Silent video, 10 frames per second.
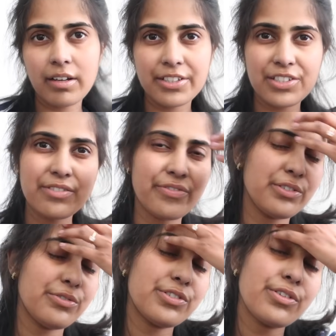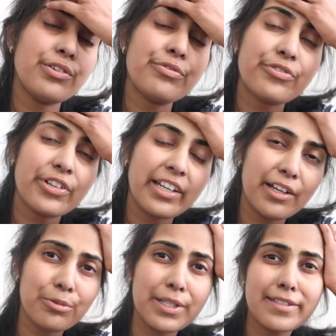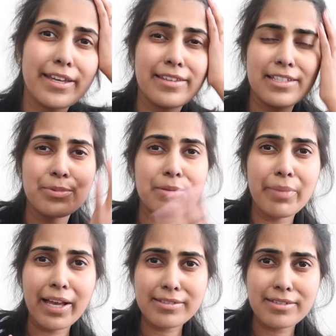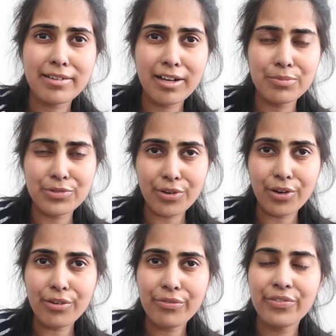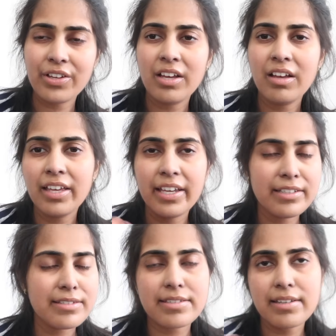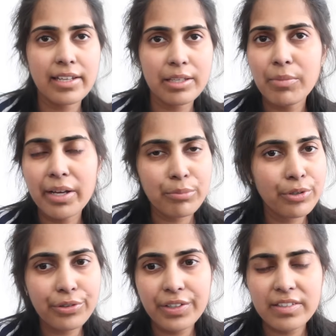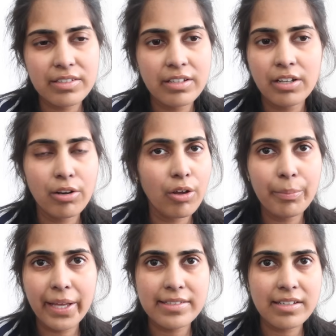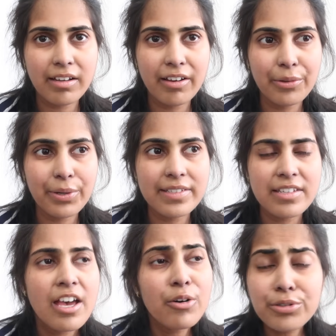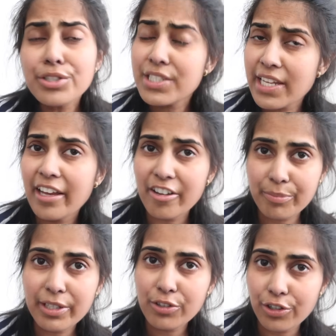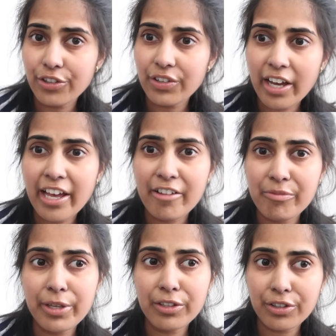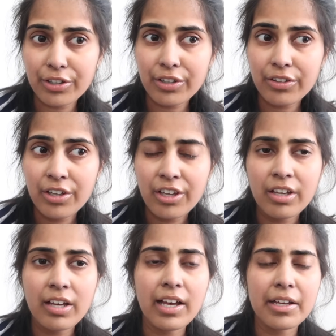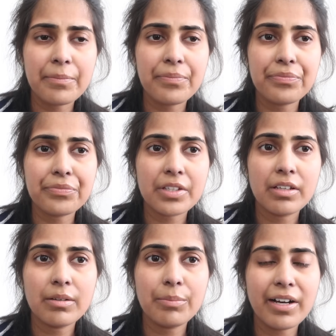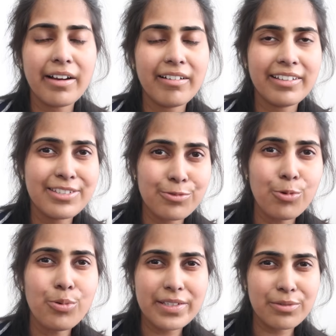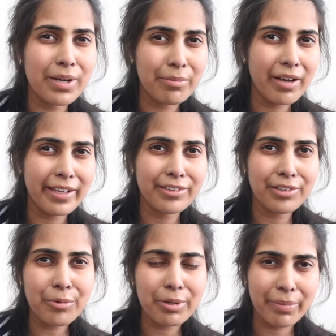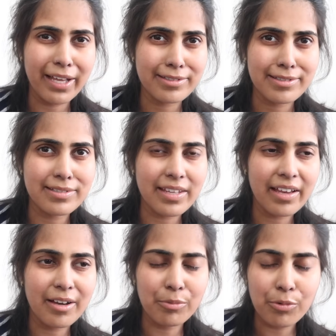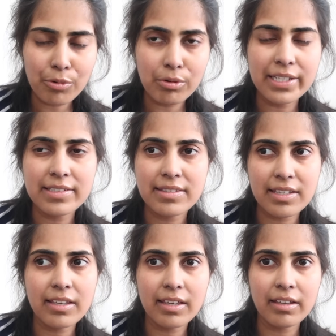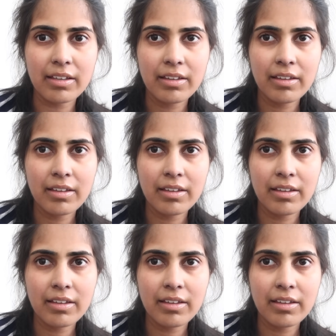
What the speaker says: I just feel so free. I always say this, when Baxter comes off, instantly my mood is a lot better. Otherwise, although today I've been good, I have been good, but it's always on my mind. You know, when Baxter's there, I'm always thinking,